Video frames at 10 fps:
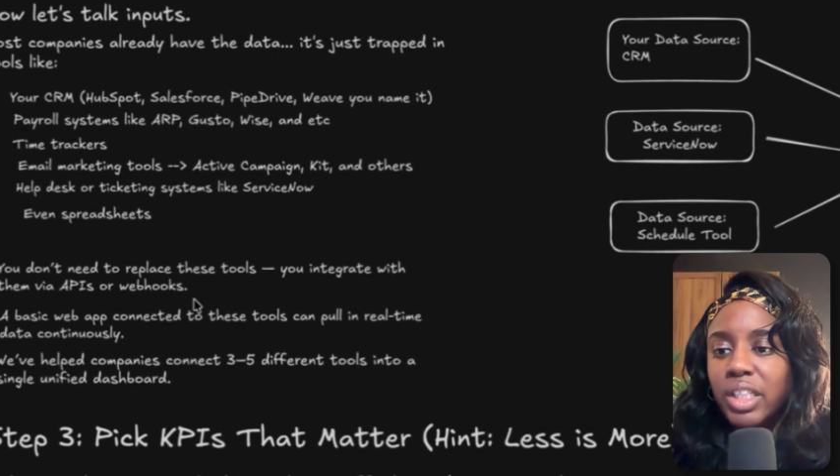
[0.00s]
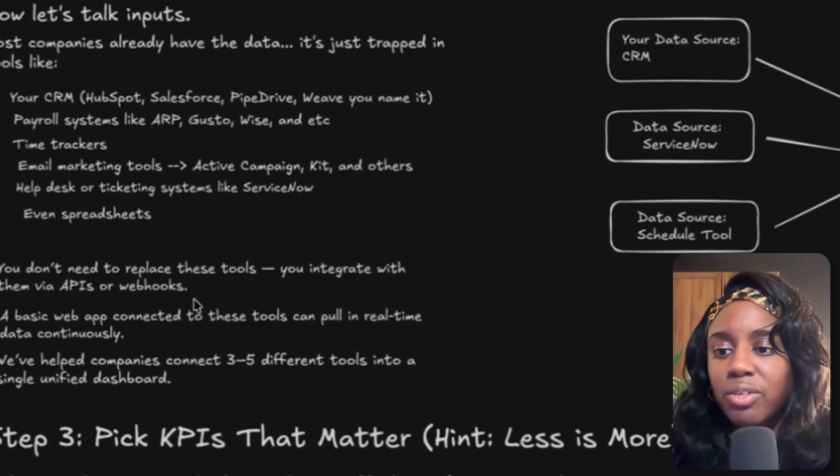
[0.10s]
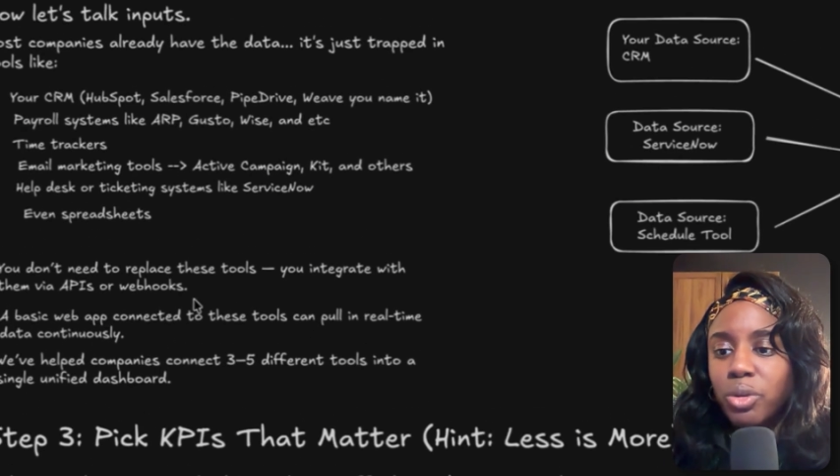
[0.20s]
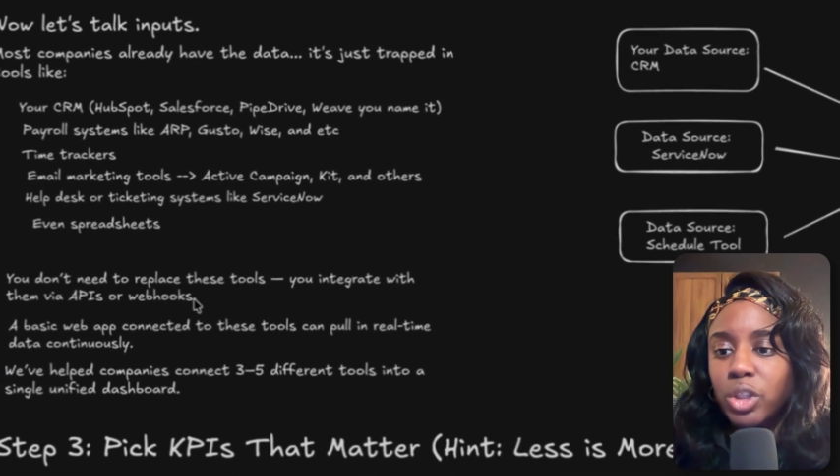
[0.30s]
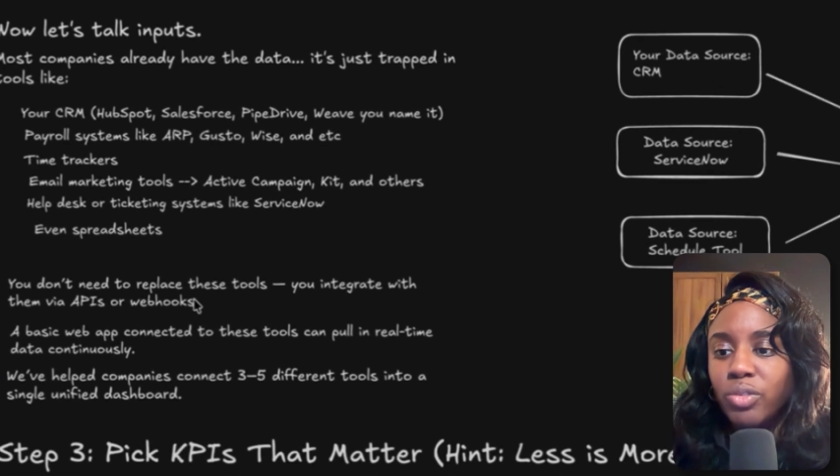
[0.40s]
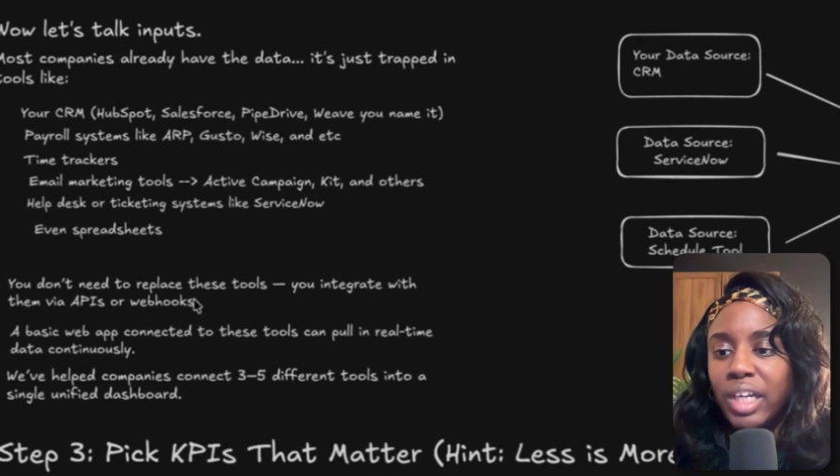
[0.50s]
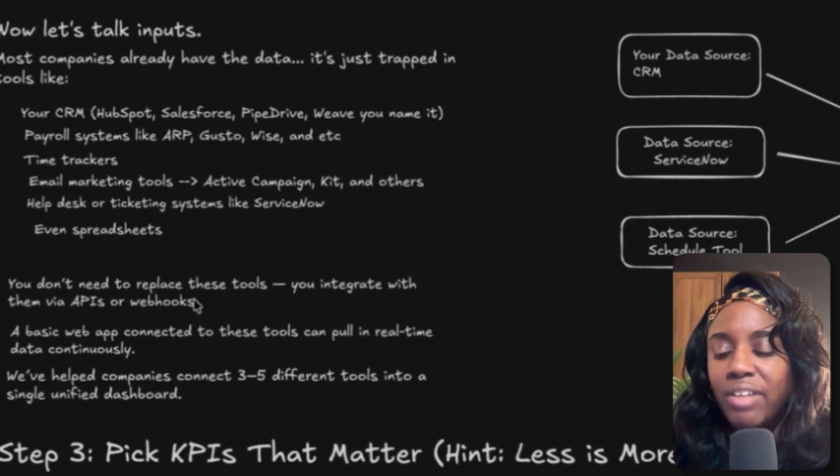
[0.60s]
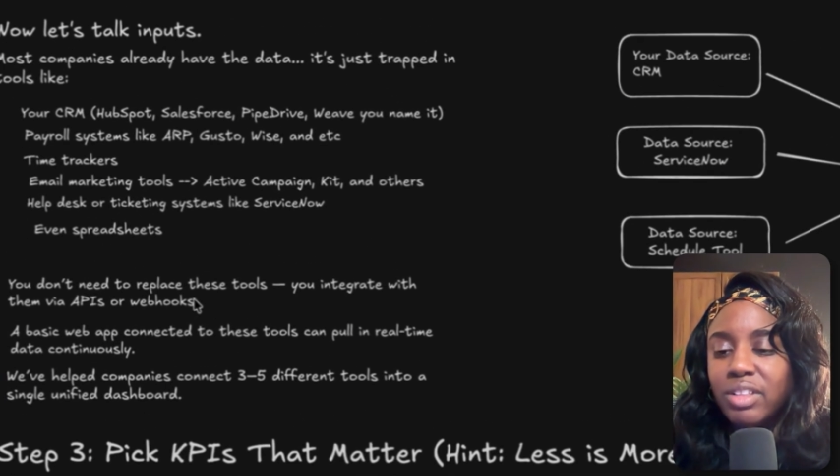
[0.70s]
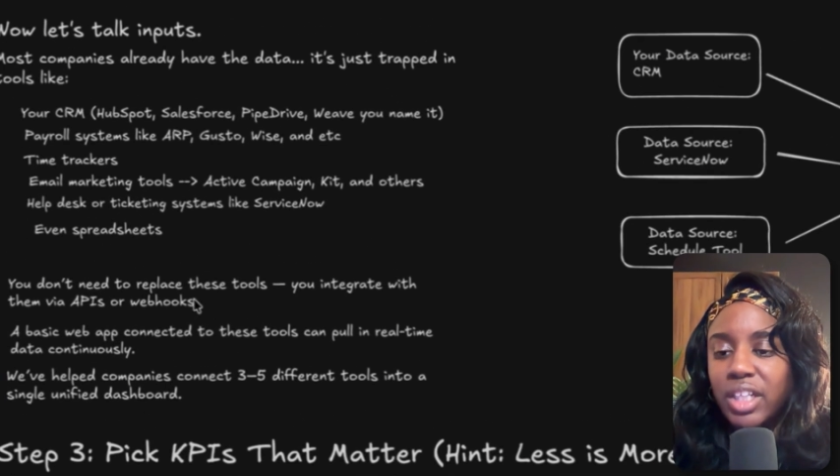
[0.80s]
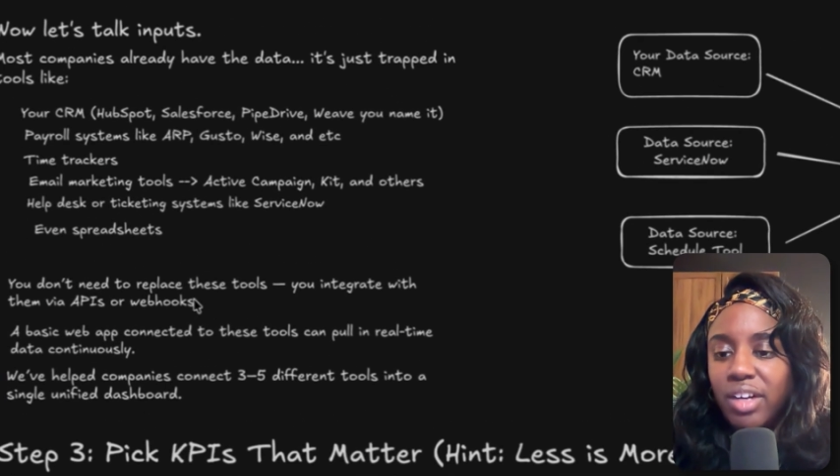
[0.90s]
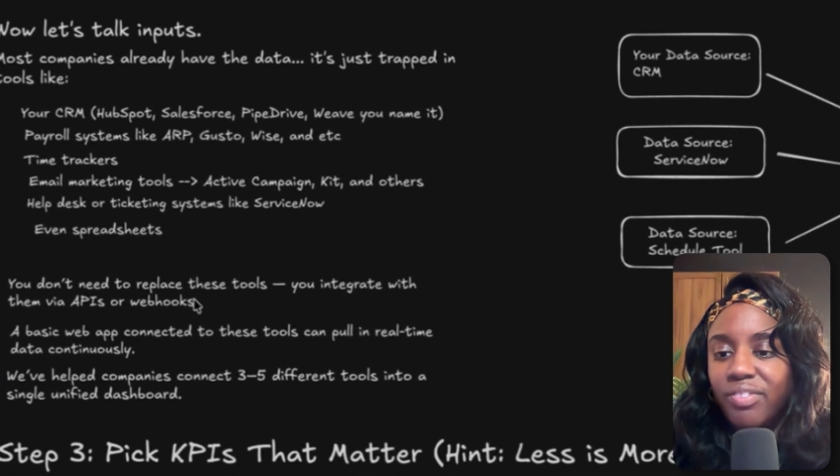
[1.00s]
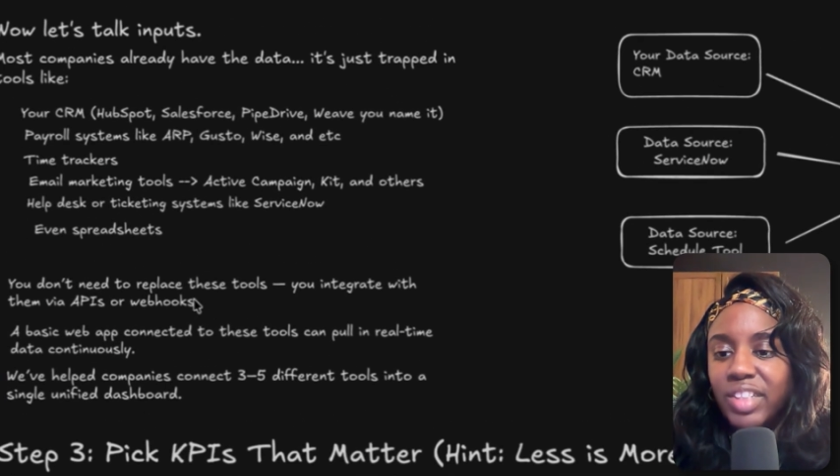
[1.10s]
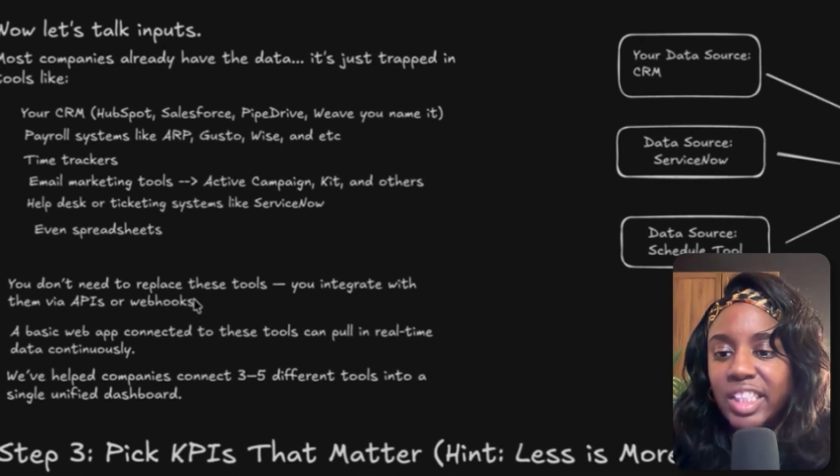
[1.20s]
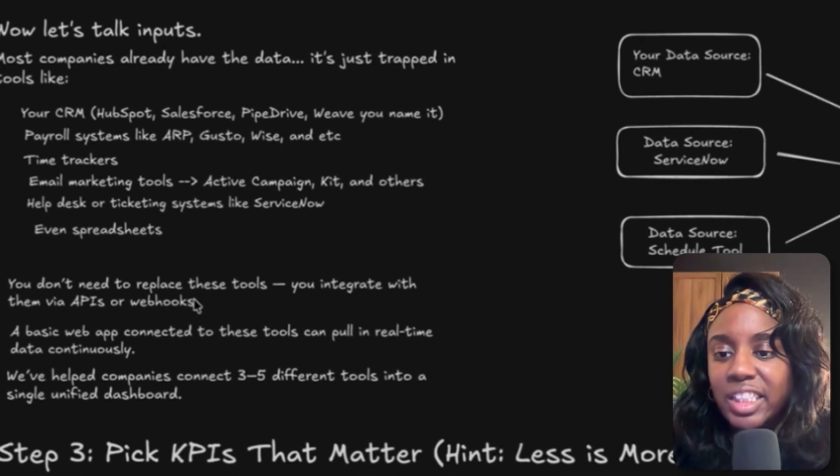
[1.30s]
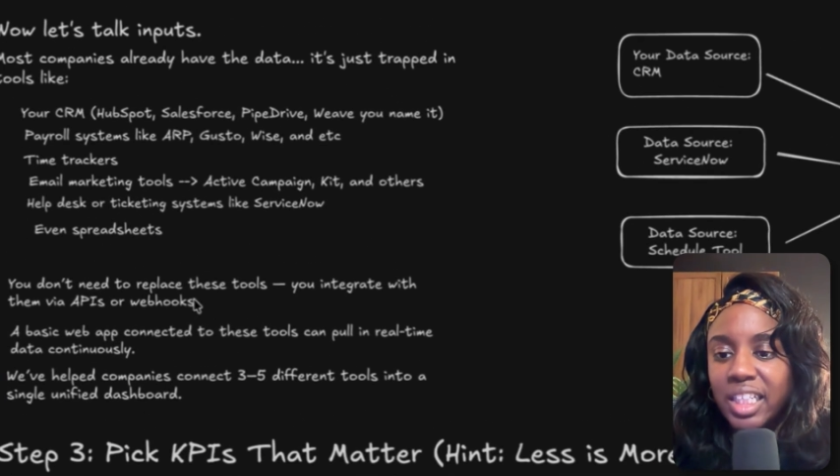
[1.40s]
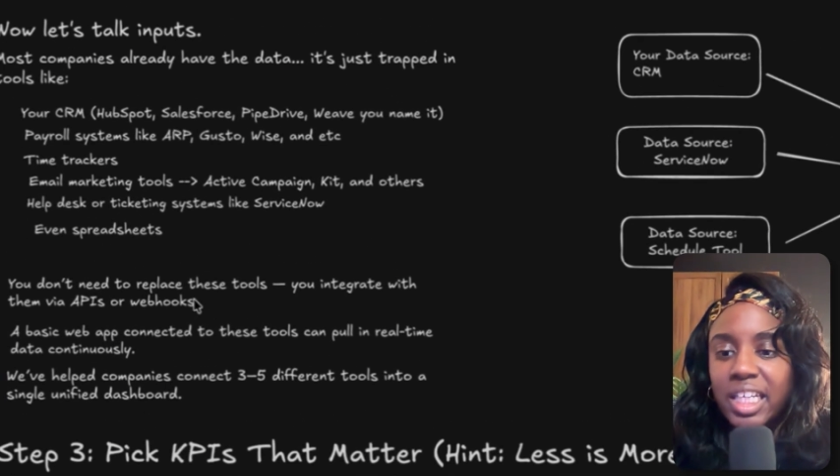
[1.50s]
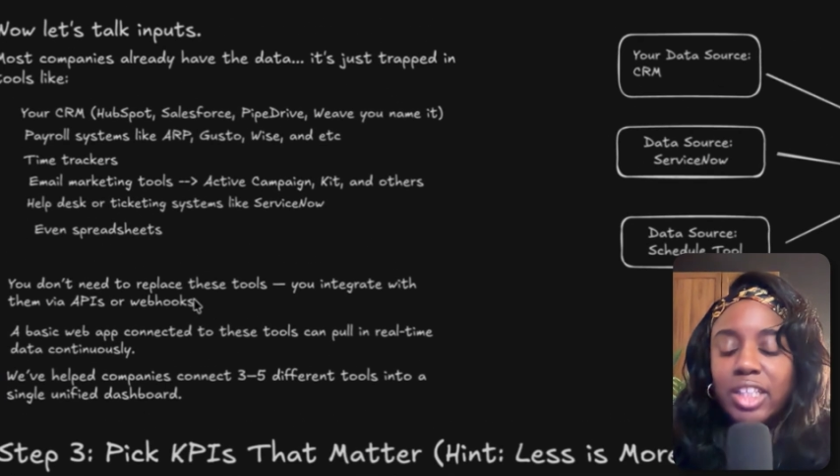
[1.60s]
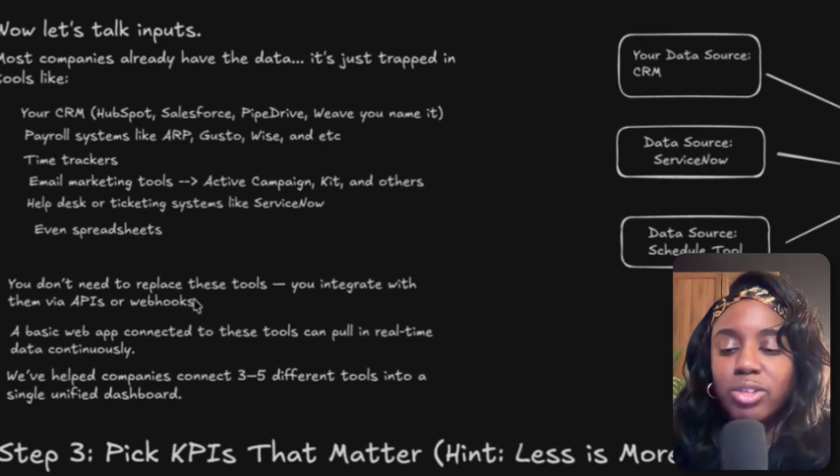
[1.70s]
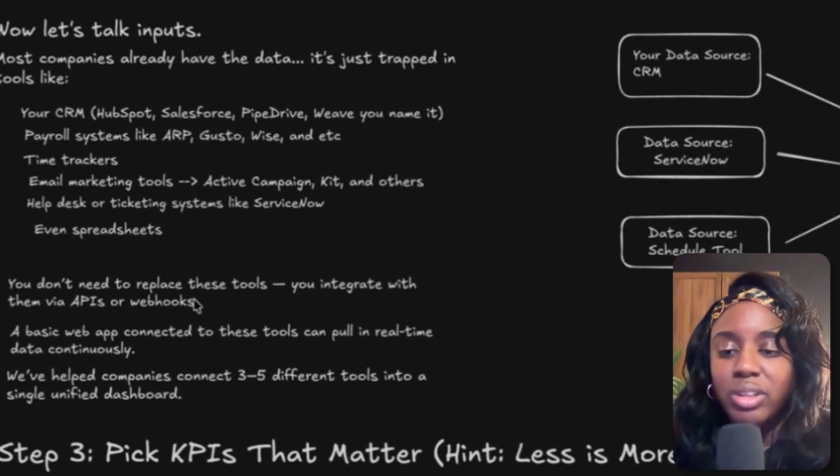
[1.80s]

and of course, we helped companies connect